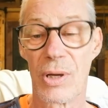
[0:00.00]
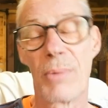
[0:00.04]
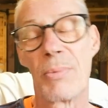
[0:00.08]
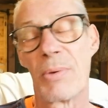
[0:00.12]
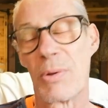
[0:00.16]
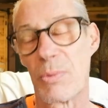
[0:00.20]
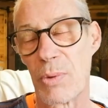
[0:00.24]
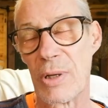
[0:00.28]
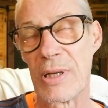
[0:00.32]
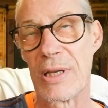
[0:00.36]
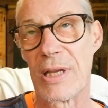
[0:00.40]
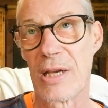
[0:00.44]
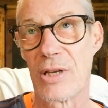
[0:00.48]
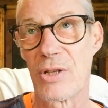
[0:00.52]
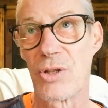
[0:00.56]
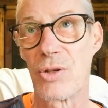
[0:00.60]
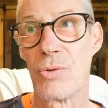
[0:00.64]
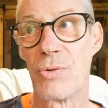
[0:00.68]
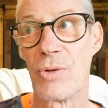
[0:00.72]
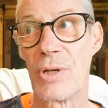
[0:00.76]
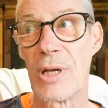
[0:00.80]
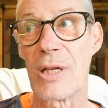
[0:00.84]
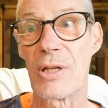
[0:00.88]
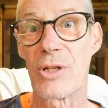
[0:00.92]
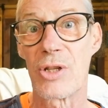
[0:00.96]
I mean, well, yes,
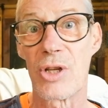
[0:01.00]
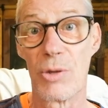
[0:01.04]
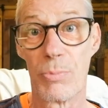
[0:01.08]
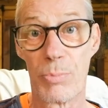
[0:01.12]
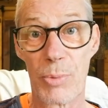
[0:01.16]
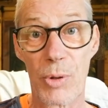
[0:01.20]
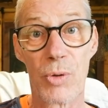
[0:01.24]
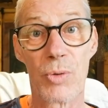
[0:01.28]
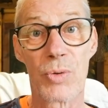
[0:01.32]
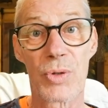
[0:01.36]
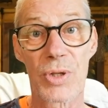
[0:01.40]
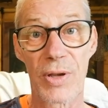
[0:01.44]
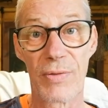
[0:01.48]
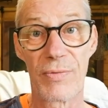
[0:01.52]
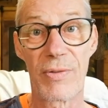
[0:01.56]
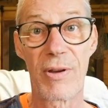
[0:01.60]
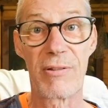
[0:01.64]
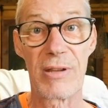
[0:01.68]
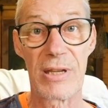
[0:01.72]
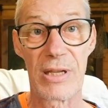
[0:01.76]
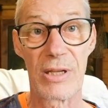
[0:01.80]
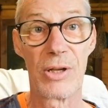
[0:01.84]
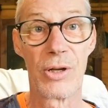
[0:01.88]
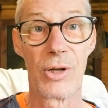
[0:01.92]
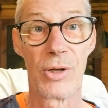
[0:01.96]
unique to you, but also
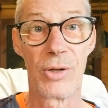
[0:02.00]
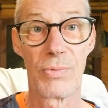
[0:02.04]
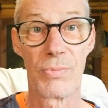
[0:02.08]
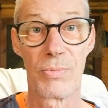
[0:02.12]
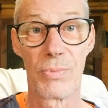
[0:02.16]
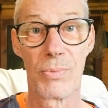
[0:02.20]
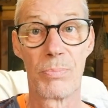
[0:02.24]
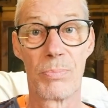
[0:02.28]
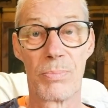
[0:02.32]
very,